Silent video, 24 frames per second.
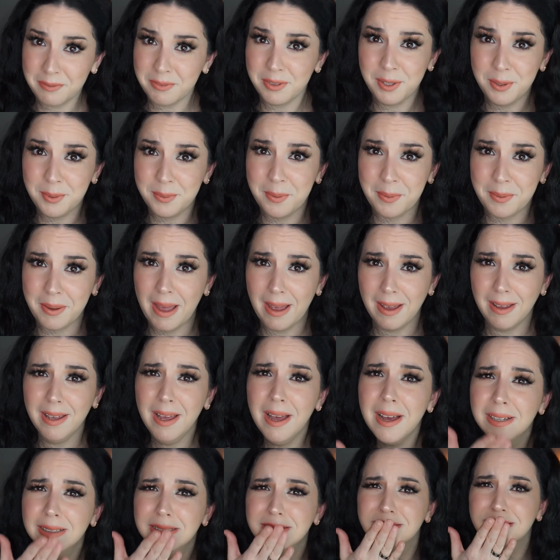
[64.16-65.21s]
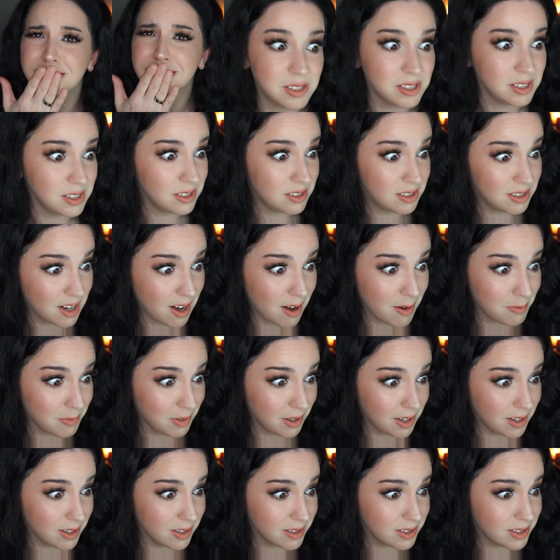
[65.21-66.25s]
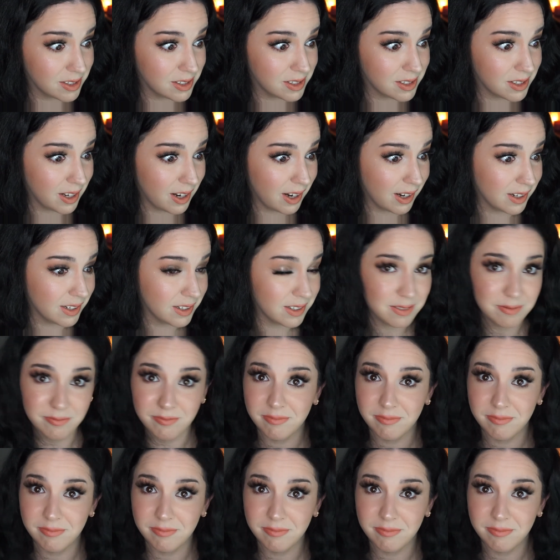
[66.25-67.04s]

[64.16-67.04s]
view, okay? She's shameless. Like,